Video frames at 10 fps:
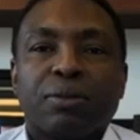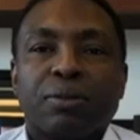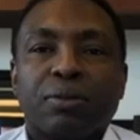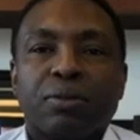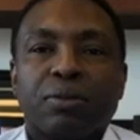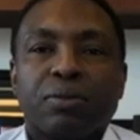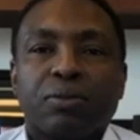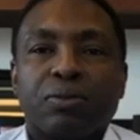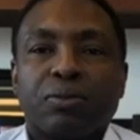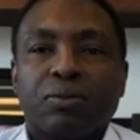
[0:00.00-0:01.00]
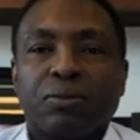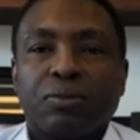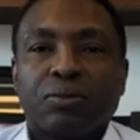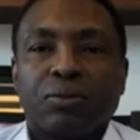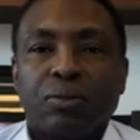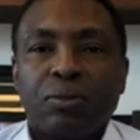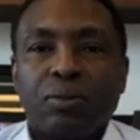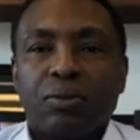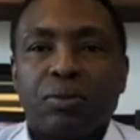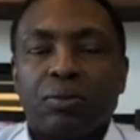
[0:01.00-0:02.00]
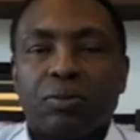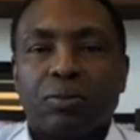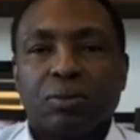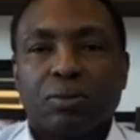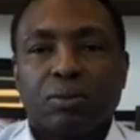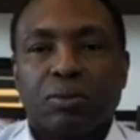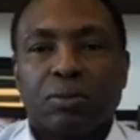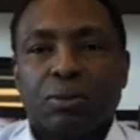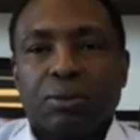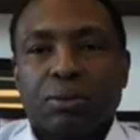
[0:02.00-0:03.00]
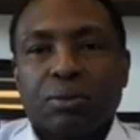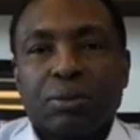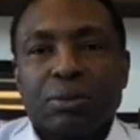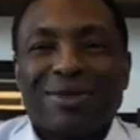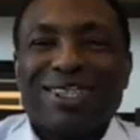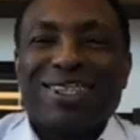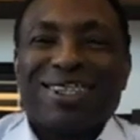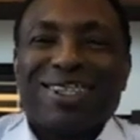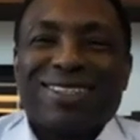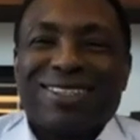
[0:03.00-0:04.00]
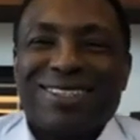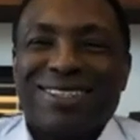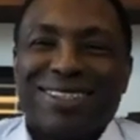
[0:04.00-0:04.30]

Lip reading: (silent)